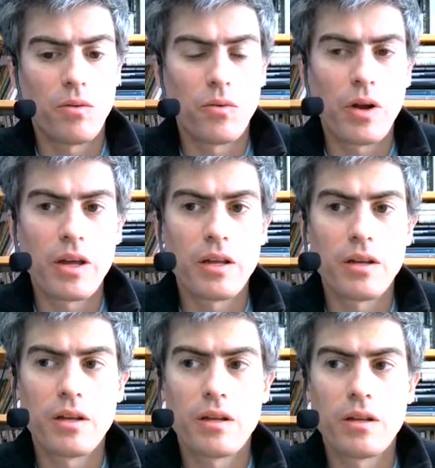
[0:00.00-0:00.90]
write
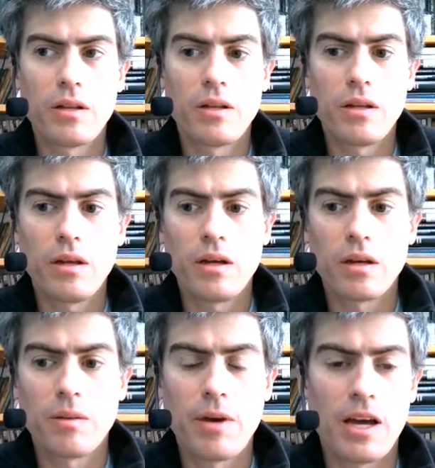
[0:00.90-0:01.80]

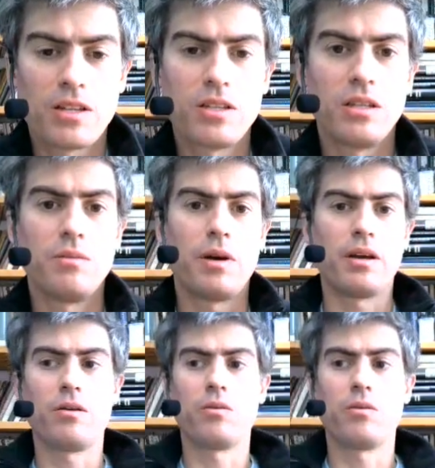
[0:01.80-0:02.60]
capacity by